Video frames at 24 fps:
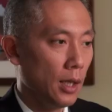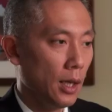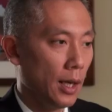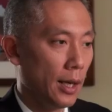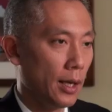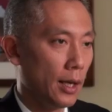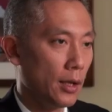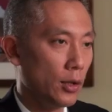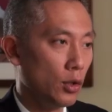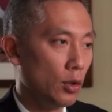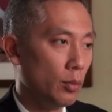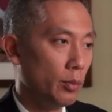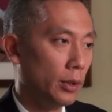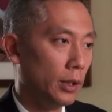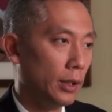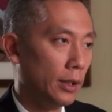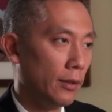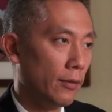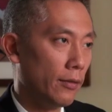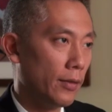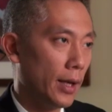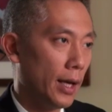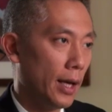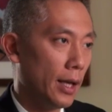and I do
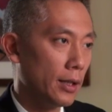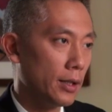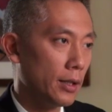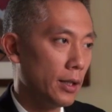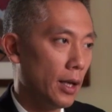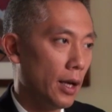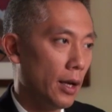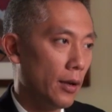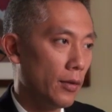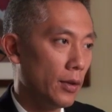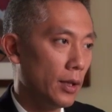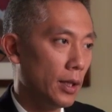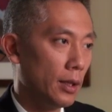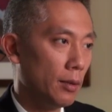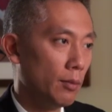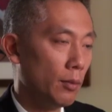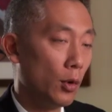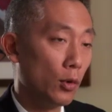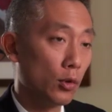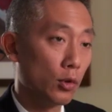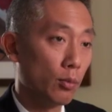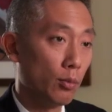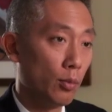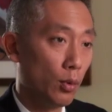believe that the
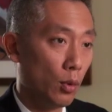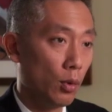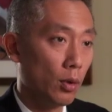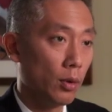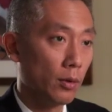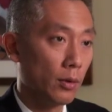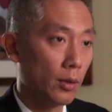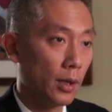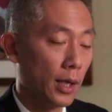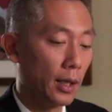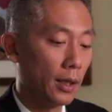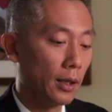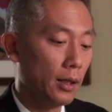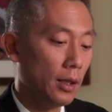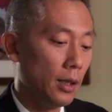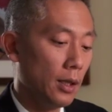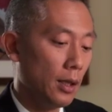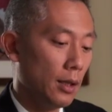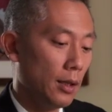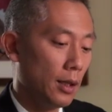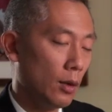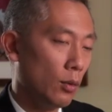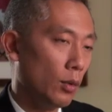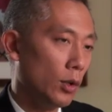most important thing
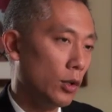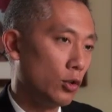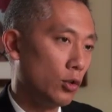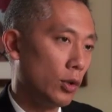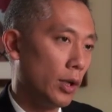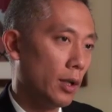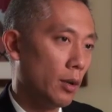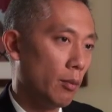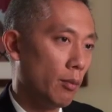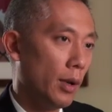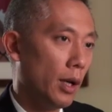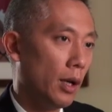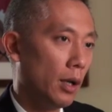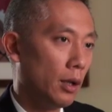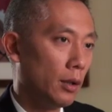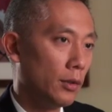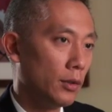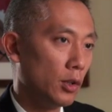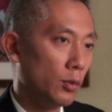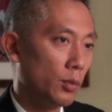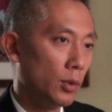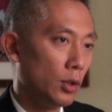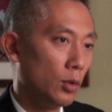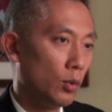that we try to
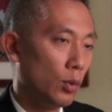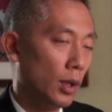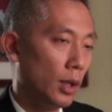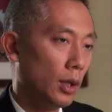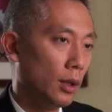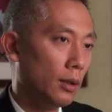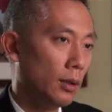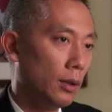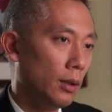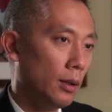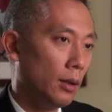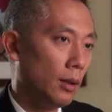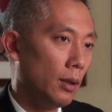meld is between